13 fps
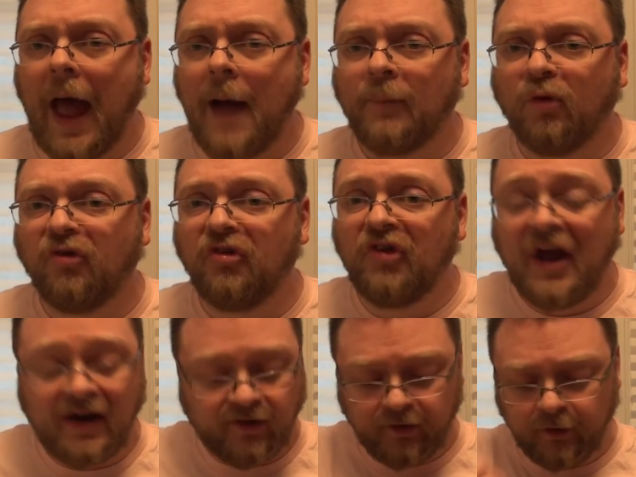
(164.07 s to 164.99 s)
apple
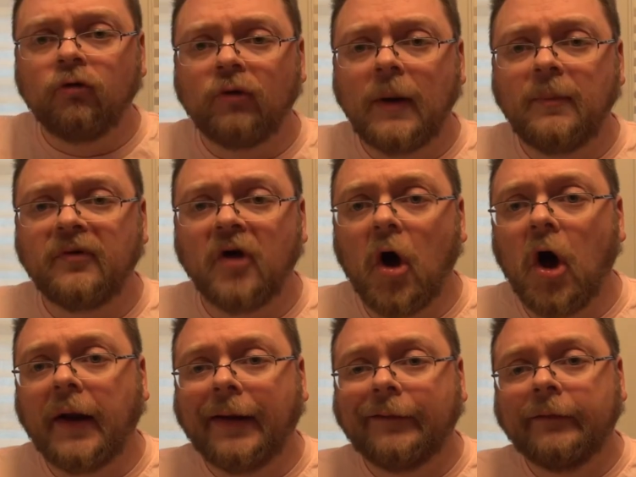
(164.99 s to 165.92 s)
scent dripped
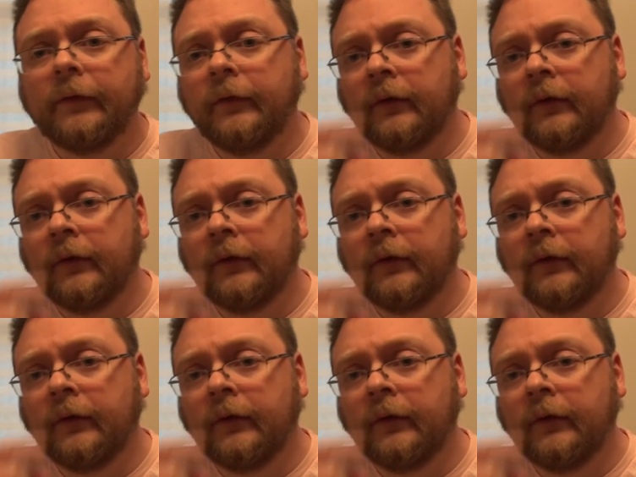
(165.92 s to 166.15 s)
on it.